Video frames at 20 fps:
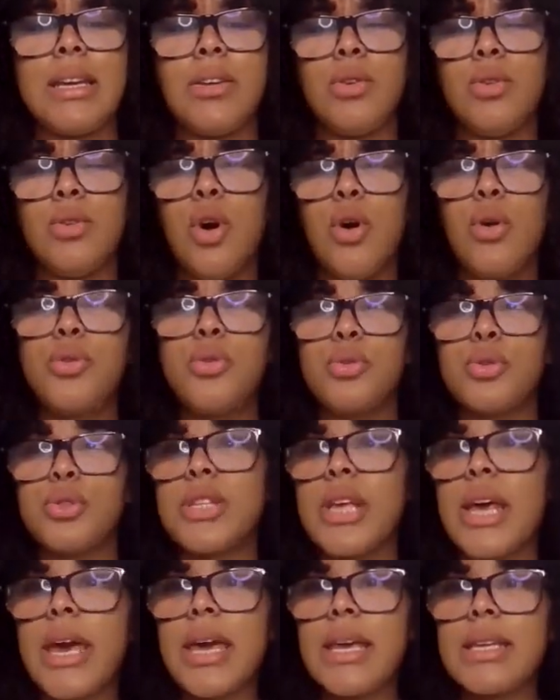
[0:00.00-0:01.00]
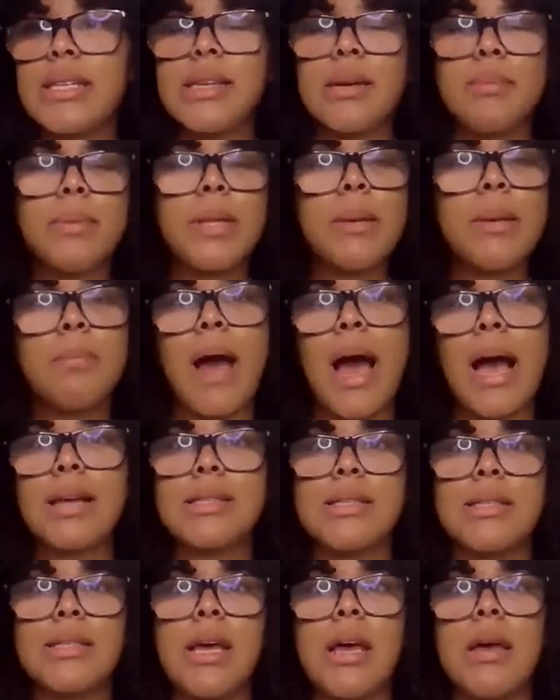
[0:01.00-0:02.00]
you say something
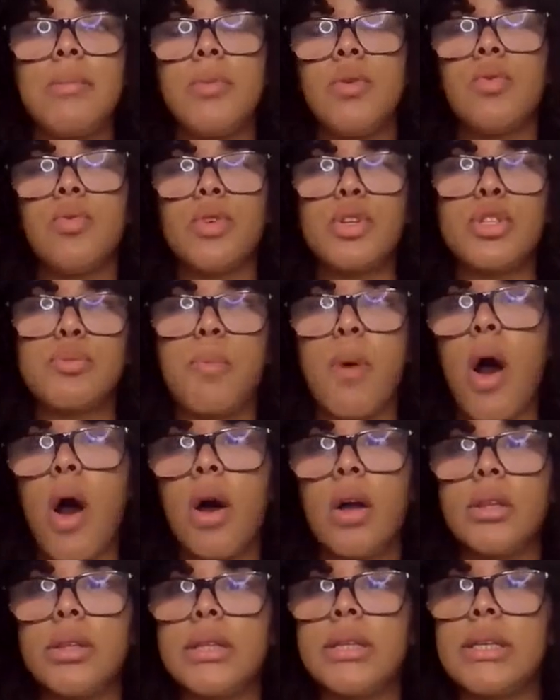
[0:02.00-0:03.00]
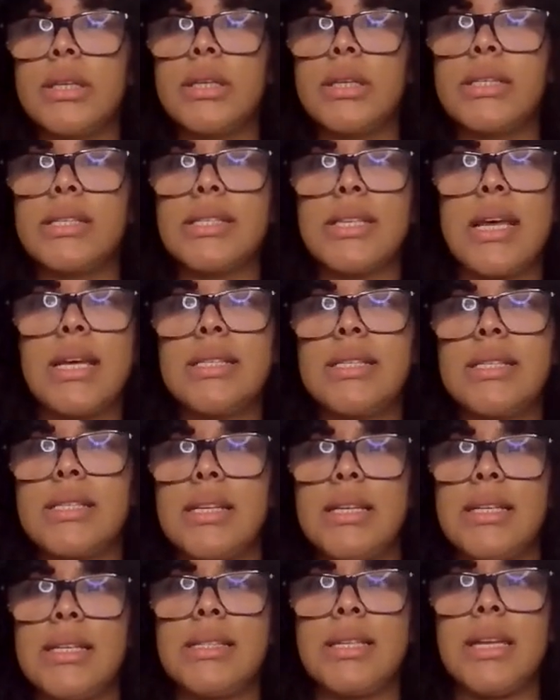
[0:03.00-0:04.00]
back to them, you respond in a sense,
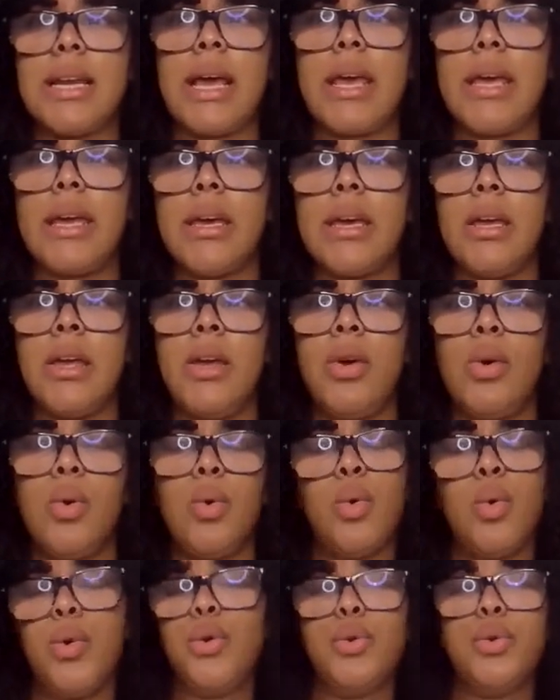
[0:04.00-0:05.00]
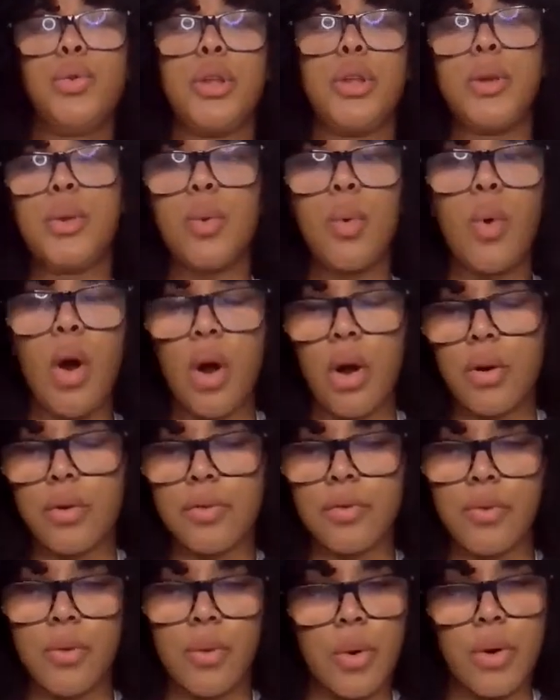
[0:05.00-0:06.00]
and it's like, who do you think you are
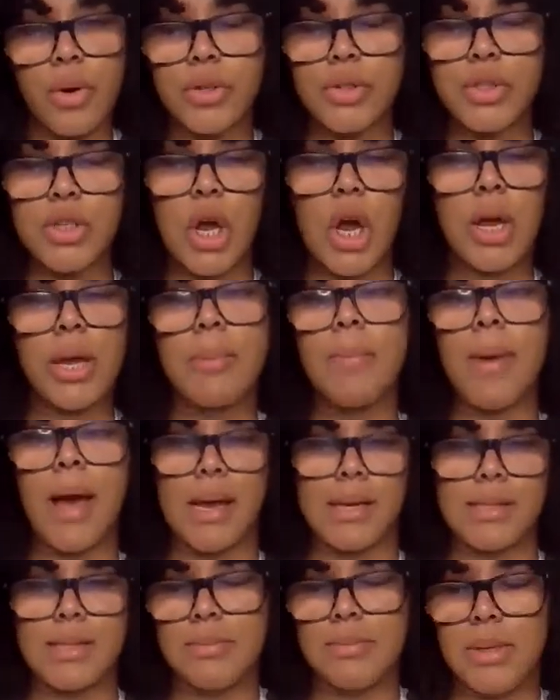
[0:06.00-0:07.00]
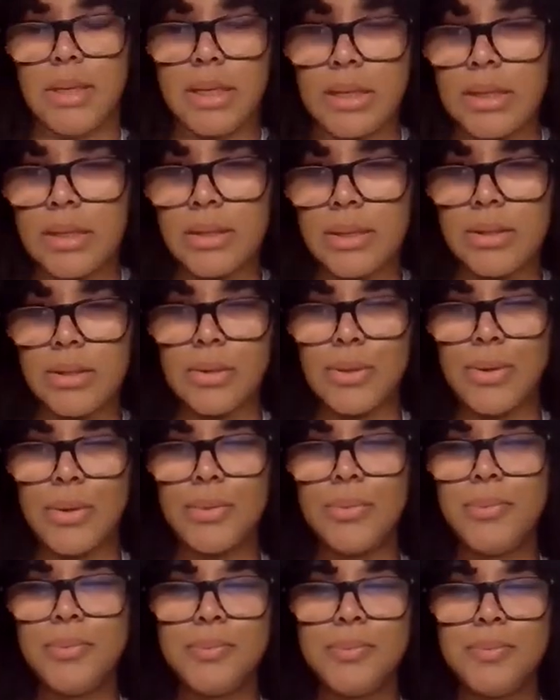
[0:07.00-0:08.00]
for talking back to me?
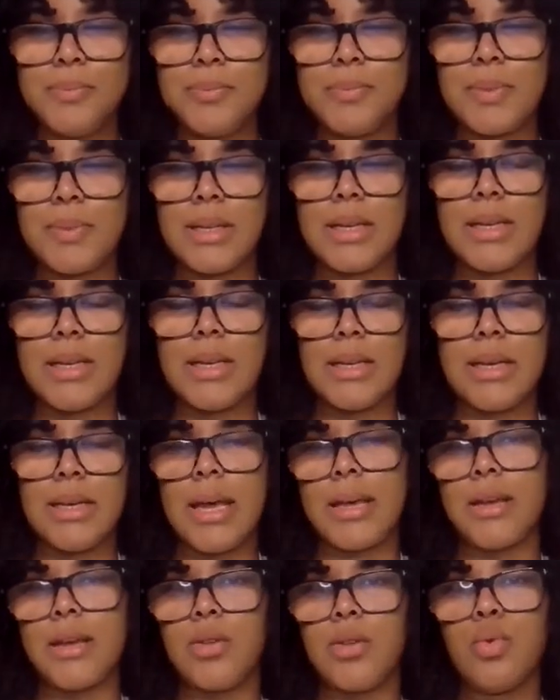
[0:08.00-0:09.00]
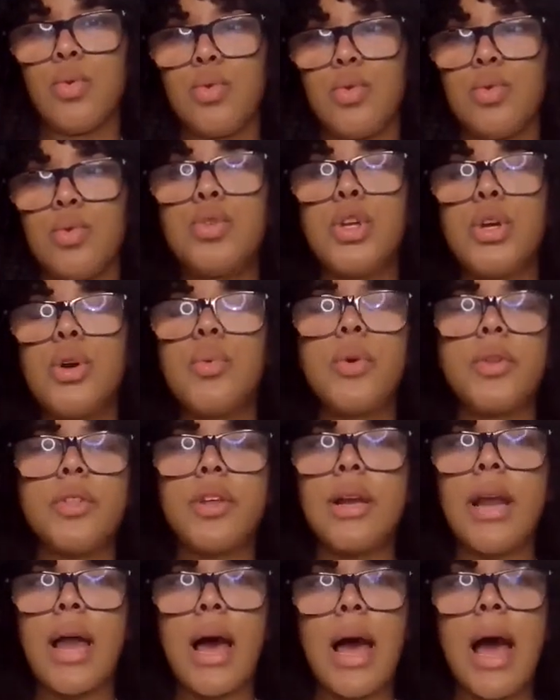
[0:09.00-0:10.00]
Like, you deal with
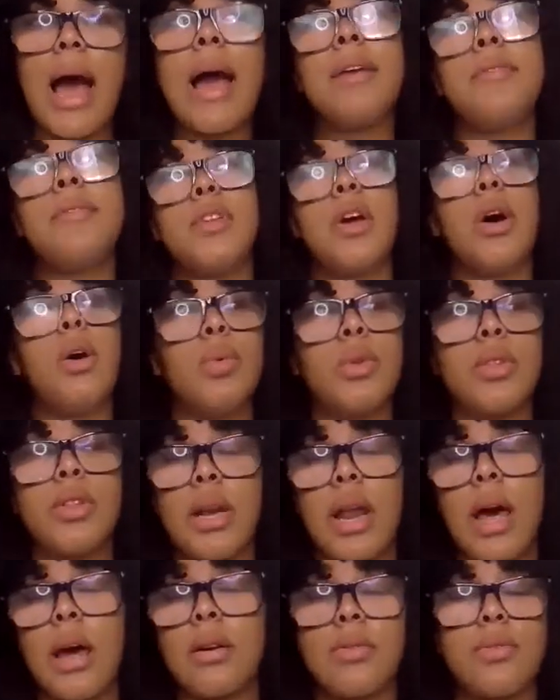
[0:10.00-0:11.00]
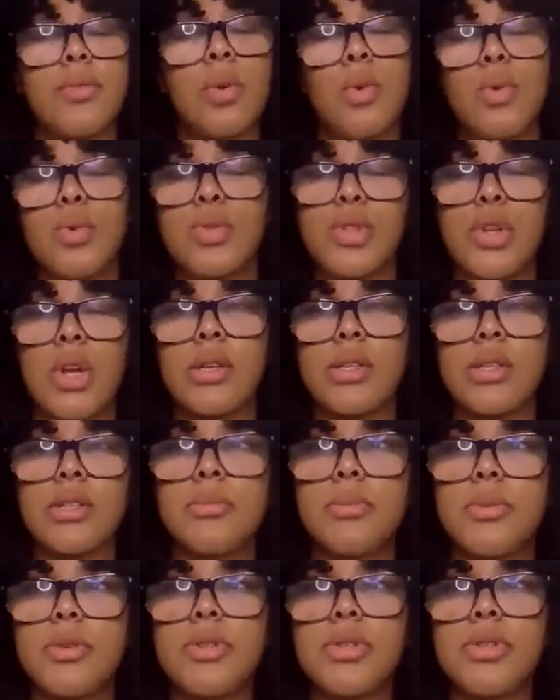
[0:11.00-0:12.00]
a lot. I've dealt with a lot of those
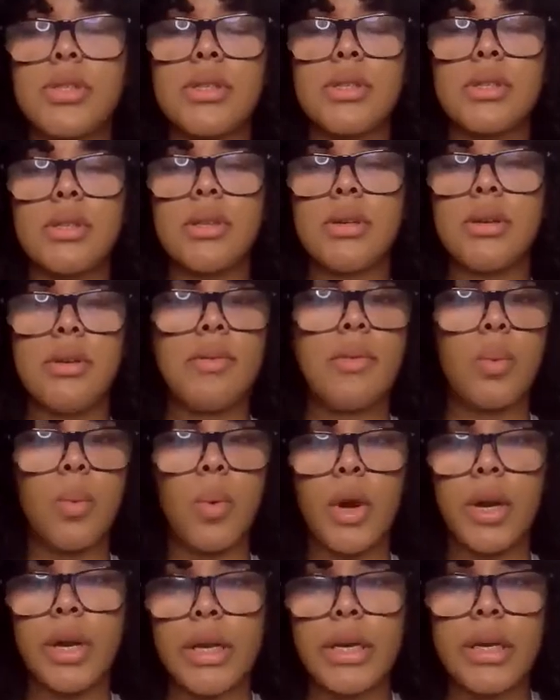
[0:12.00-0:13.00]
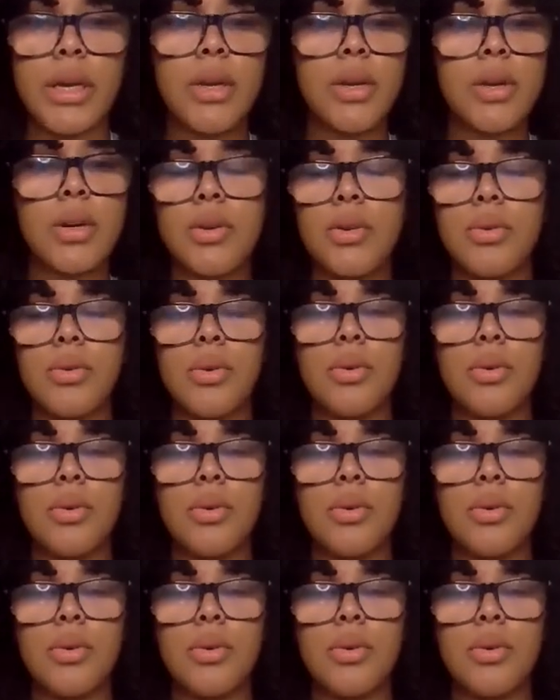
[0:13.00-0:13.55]
customers, even working here,